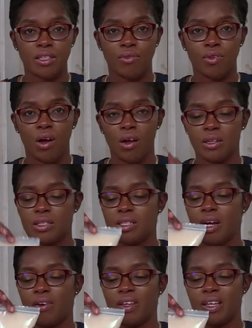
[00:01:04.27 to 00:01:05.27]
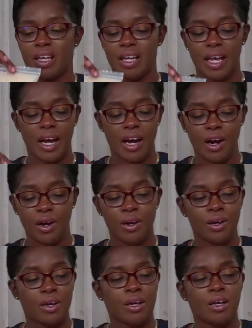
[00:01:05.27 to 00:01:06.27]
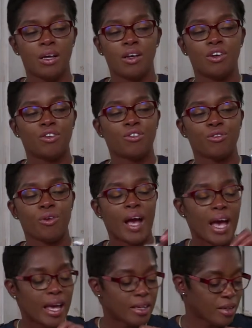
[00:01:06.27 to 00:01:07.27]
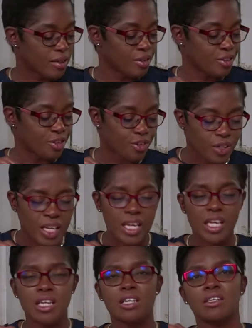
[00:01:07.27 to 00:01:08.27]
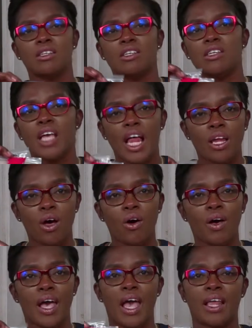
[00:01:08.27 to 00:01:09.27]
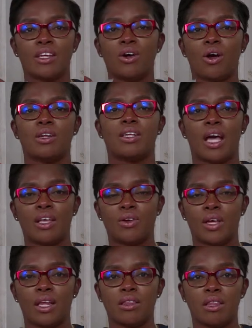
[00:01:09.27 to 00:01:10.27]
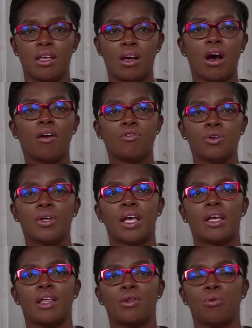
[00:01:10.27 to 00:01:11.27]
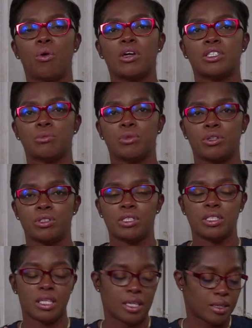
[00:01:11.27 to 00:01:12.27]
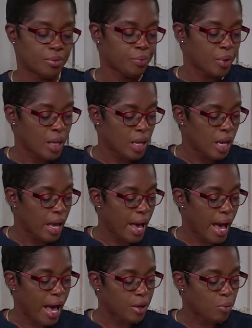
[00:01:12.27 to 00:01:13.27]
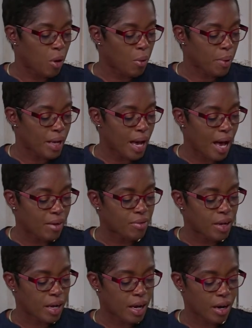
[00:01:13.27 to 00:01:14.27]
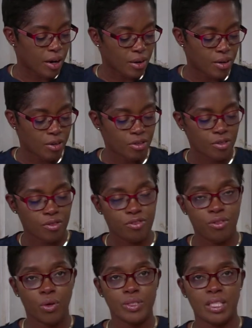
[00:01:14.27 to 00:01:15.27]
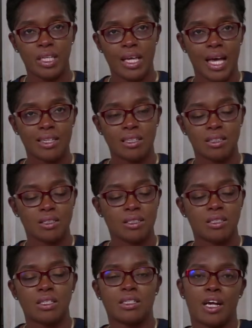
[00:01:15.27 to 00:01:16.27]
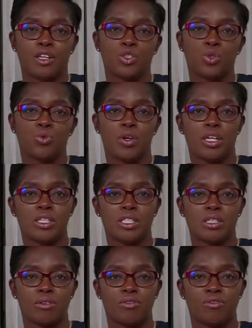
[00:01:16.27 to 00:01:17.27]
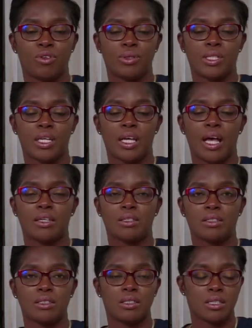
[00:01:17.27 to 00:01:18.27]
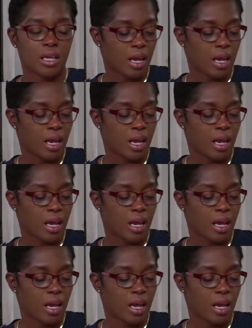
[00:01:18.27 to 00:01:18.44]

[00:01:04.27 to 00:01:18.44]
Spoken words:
of colors. They're in clear, red, green, yellow, any color that you can think of, you can get the water pearls in. And what we have here, floating candles. These are 2-inch floating candles,